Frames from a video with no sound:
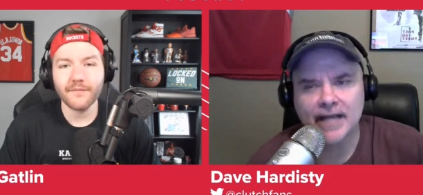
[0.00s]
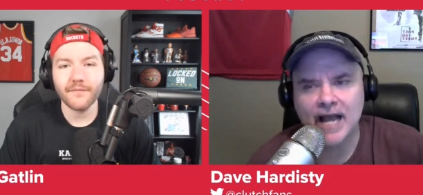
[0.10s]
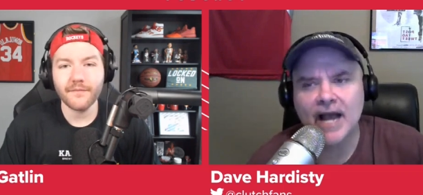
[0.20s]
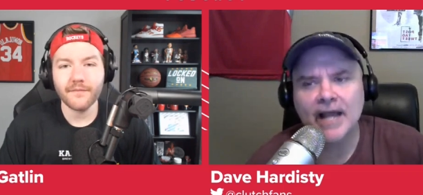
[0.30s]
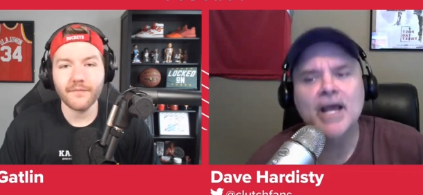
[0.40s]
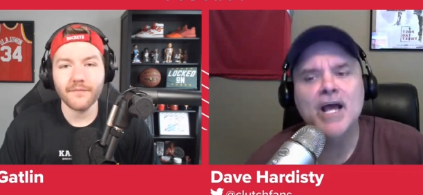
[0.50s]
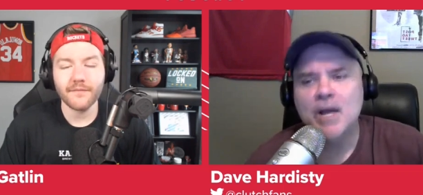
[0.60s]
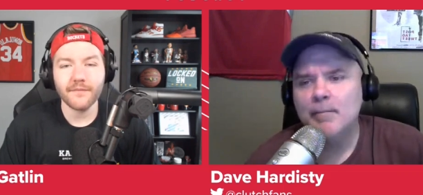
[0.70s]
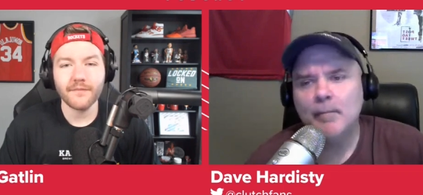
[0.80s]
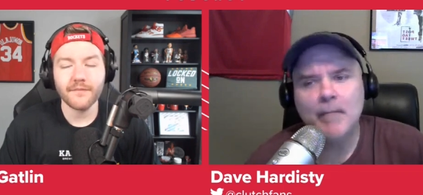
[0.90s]
Speaker 1: of guy.
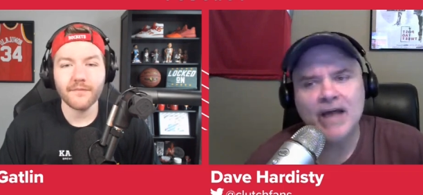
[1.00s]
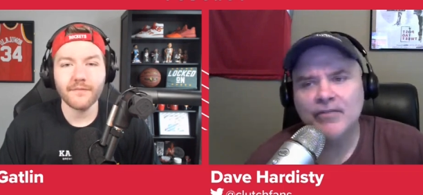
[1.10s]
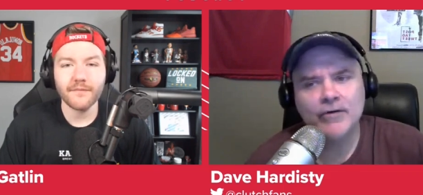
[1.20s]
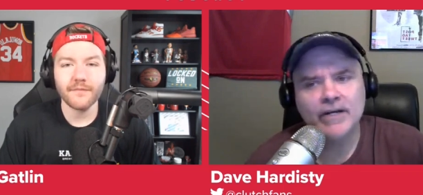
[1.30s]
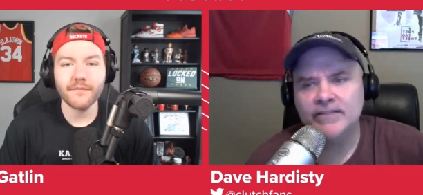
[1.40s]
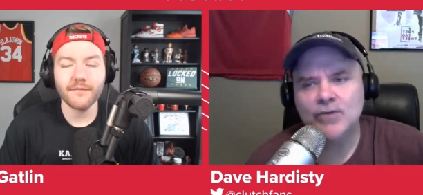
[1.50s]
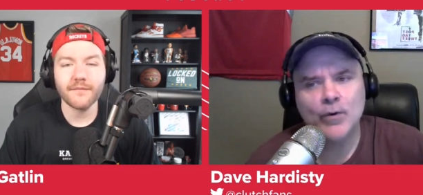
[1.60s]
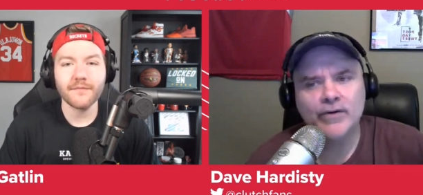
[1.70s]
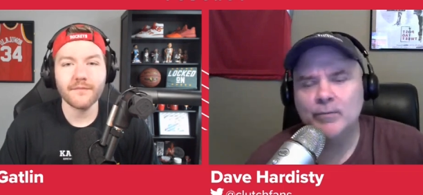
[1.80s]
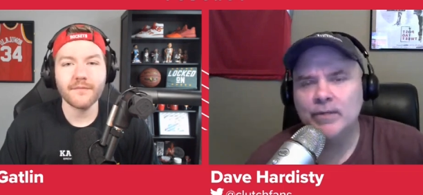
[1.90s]
But Mathurin is
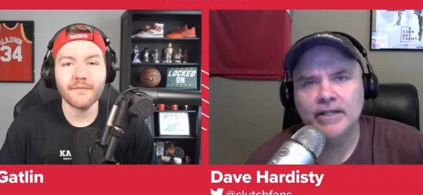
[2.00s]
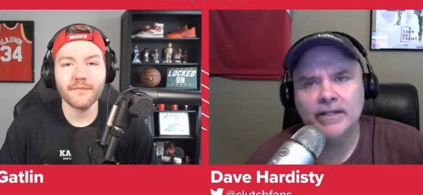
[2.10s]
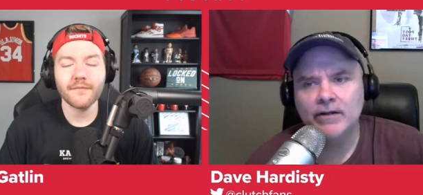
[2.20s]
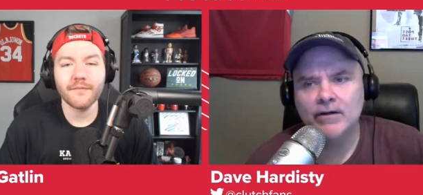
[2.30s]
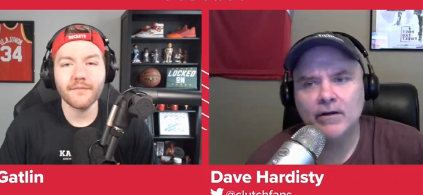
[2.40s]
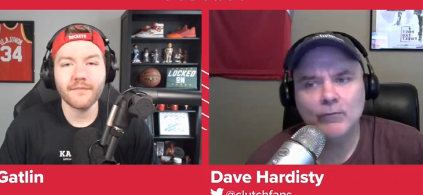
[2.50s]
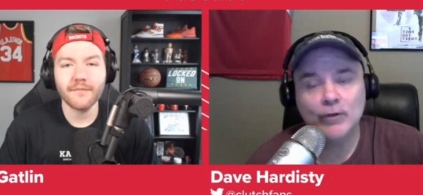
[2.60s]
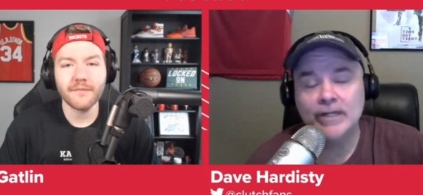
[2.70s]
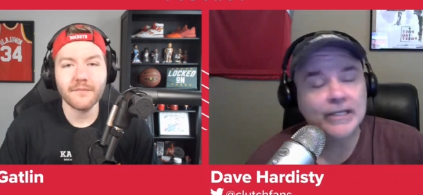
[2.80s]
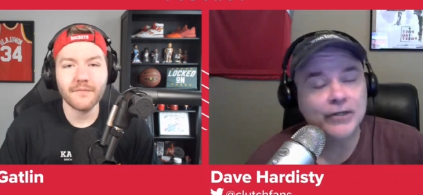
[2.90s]
going to be
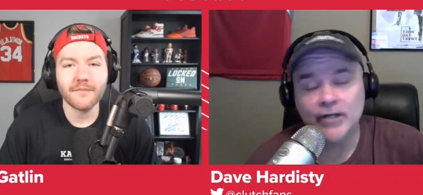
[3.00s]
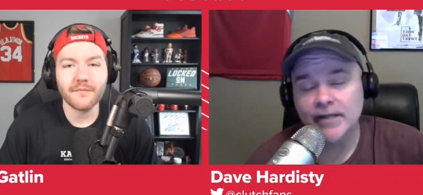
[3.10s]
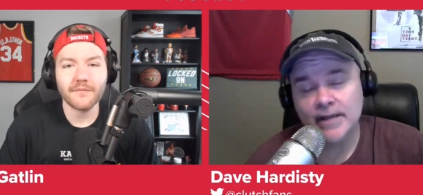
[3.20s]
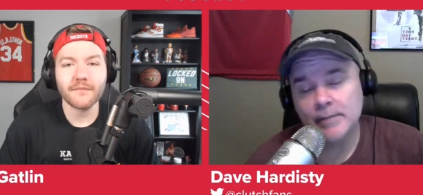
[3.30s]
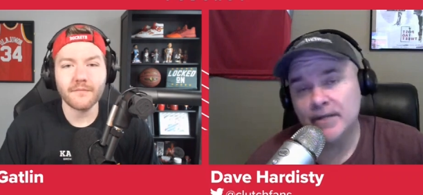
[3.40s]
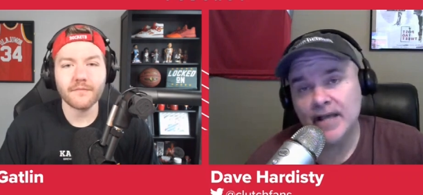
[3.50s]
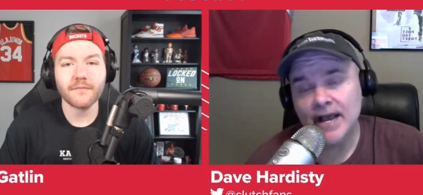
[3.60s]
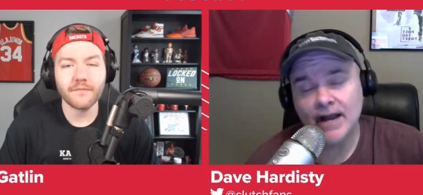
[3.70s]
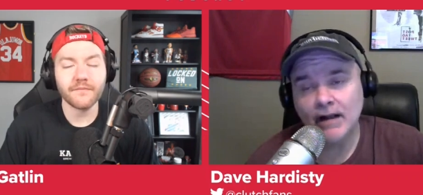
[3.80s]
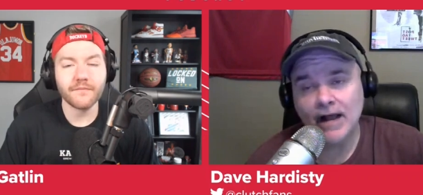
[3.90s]
really good in the NBA.
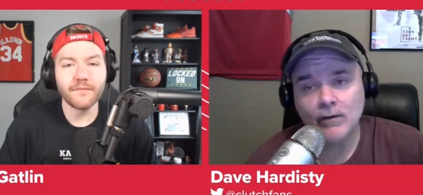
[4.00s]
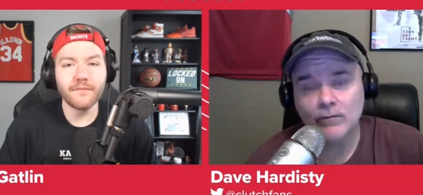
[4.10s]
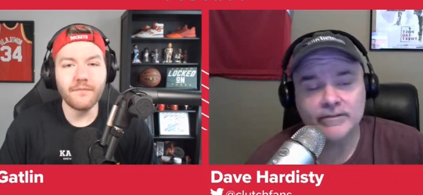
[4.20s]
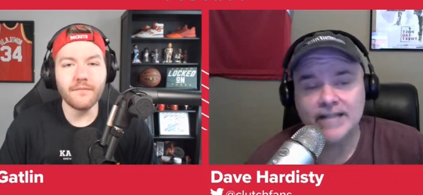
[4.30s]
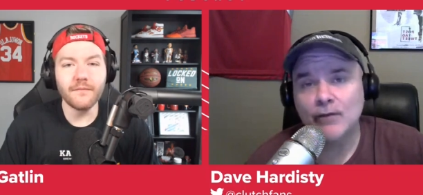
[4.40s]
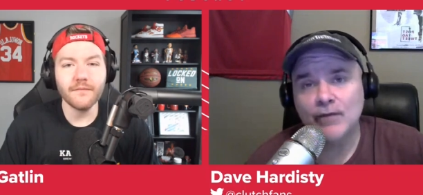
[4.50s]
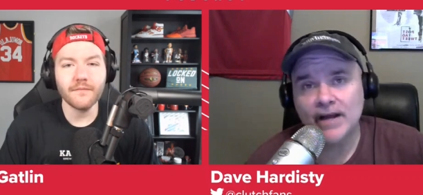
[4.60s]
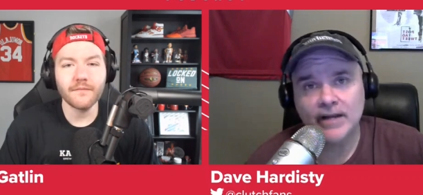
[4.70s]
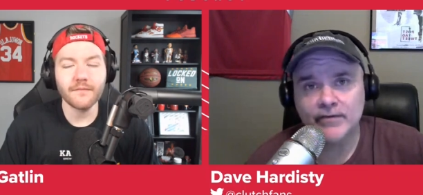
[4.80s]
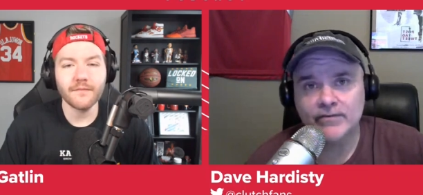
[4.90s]
I don't, I don't doubt
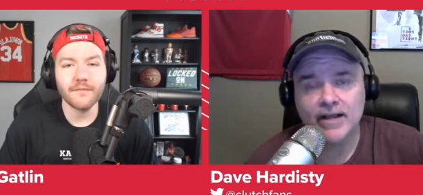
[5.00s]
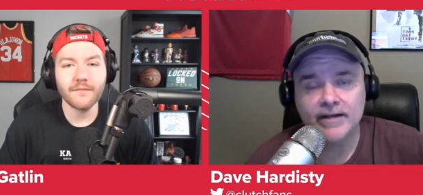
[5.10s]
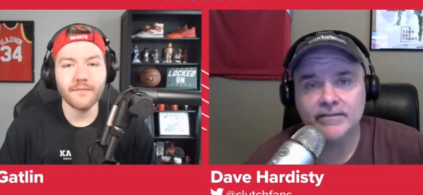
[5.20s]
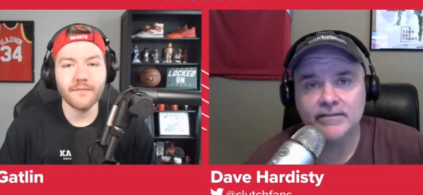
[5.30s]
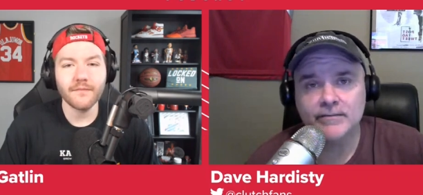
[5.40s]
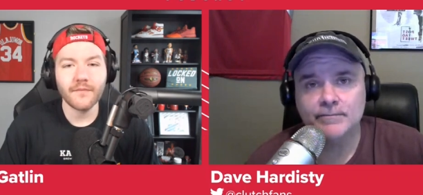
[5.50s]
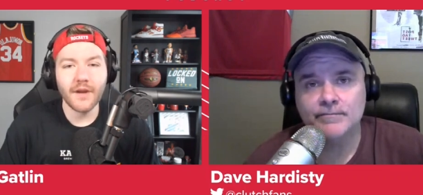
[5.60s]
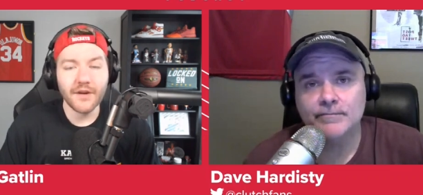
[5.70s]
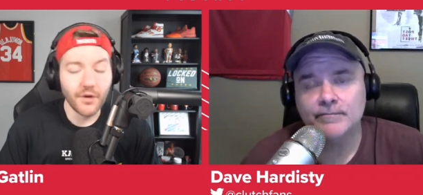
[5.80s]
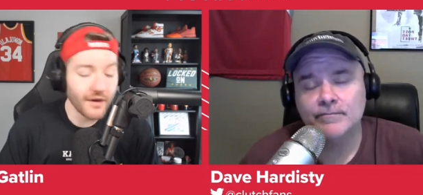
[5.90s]
that in the slightest.
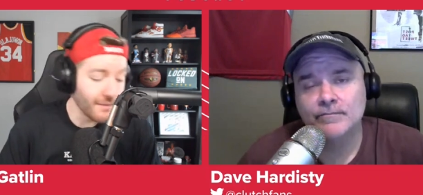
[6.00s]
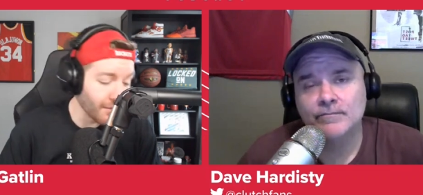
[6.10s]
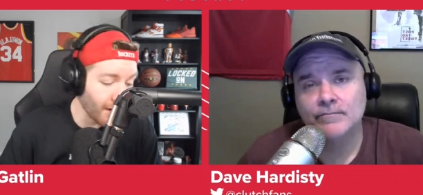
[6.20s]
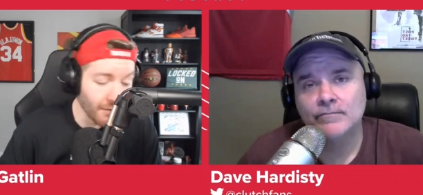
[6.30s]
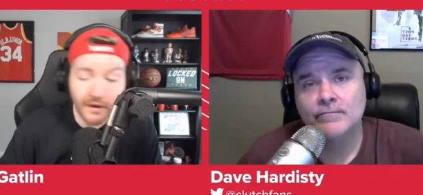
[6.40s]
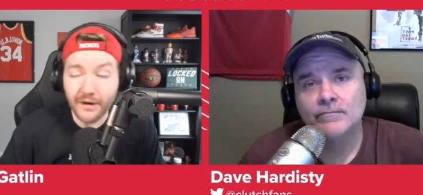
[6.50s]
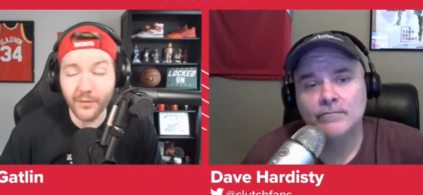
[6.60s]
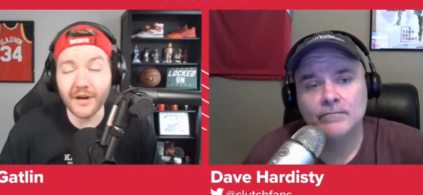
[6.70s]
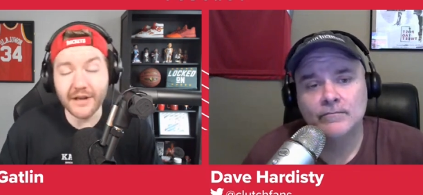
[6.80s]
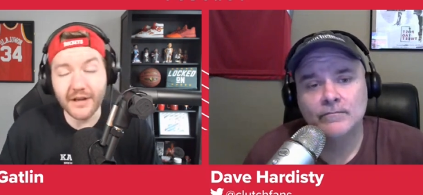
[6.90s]
Speaker 2: Don't get me wrong. We're gonna
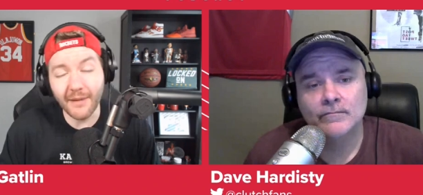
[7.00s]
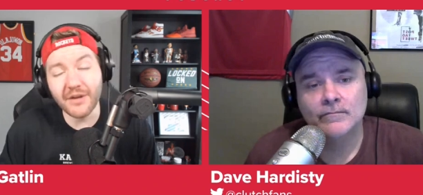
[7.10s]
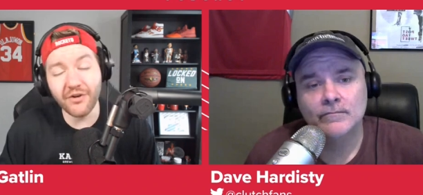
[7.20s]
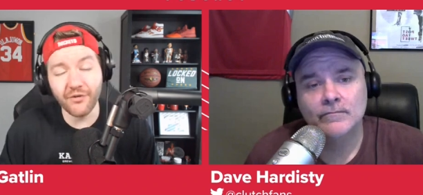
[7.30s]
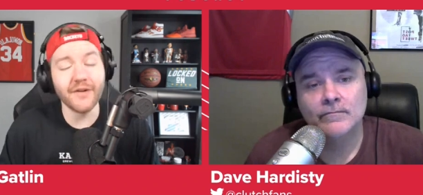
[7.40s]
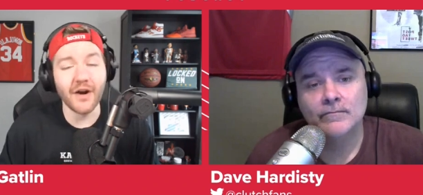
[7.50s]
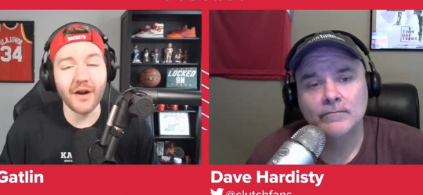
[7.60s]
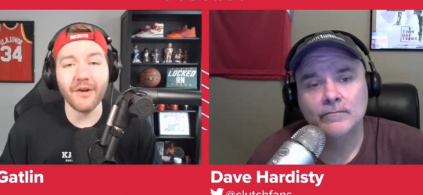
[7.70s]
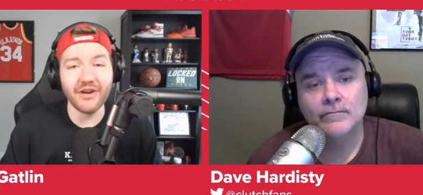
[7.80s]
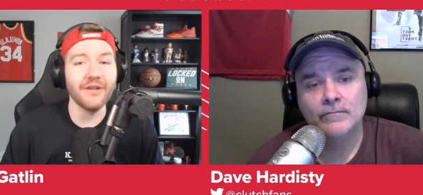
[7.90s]
we're gonna I'm gonna enjoy talking
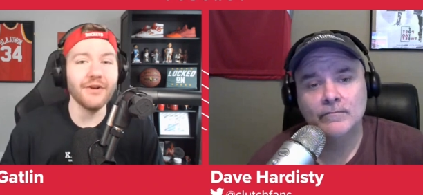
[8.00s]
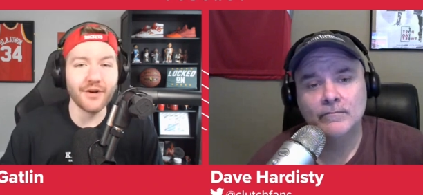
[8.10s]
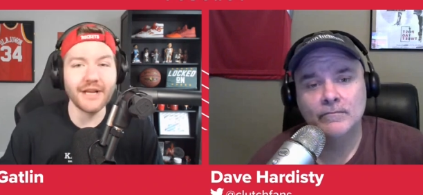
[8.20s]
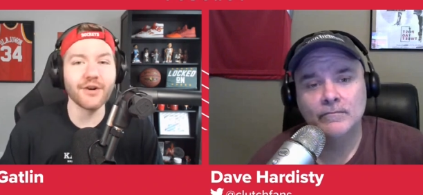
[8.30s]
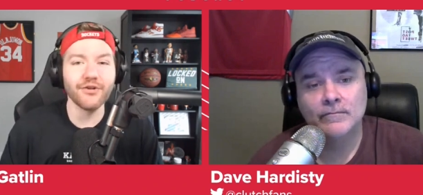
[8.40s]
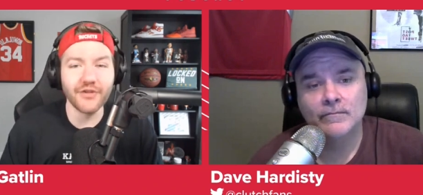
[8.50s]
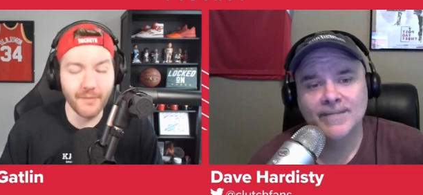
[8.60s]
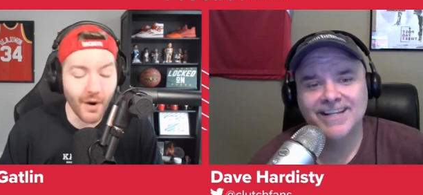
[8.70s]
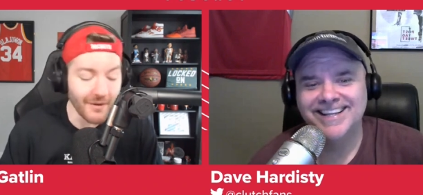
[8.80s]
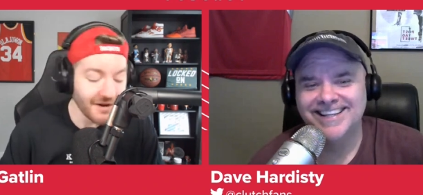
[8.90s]
about Jalen Duren here in just a
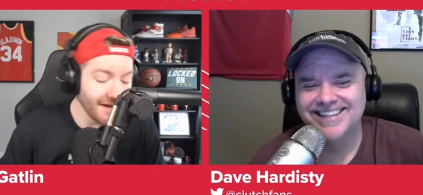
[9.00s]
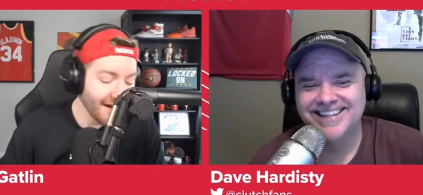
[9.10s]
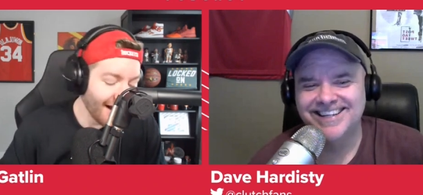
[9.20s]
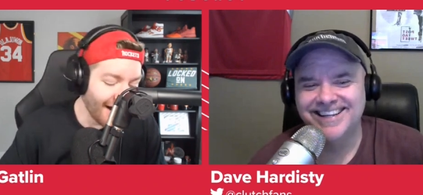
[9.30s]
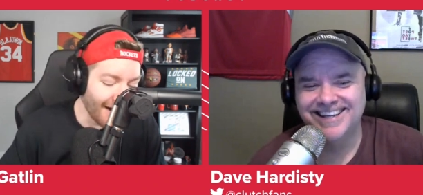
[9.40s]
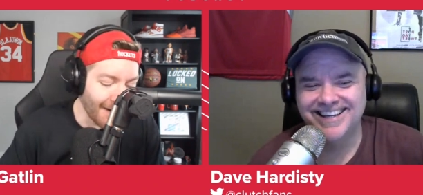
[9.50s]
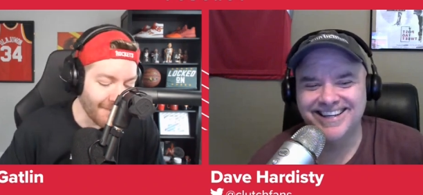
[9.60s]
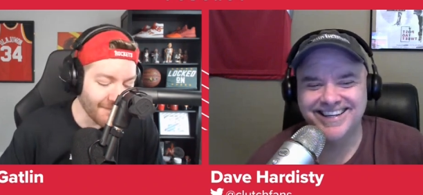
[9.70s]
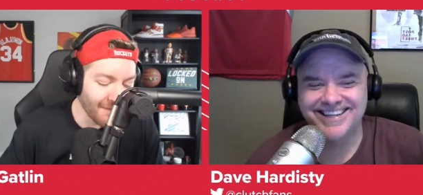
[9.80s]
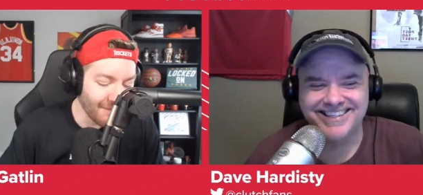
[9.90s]
moment.
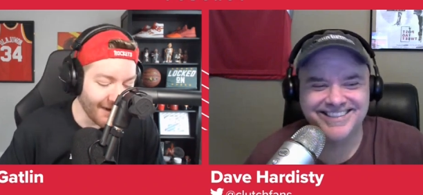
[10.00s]
Um,